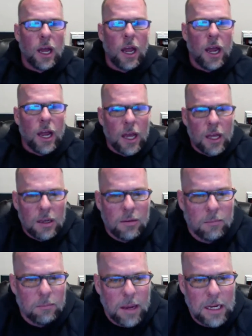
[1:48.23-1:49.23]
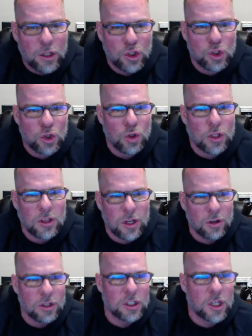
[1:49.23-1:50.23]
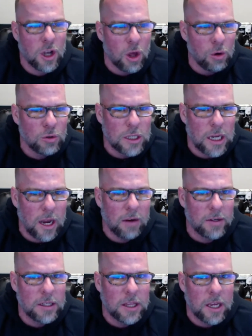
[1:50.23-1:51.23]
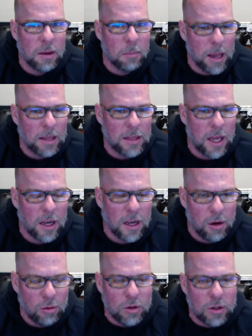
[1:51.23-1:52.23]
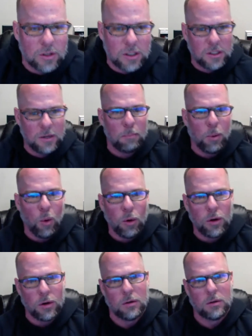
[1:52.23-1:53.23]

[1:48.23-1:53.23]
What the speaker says: and make sure that they're disclosing everything about that loan, because it's important.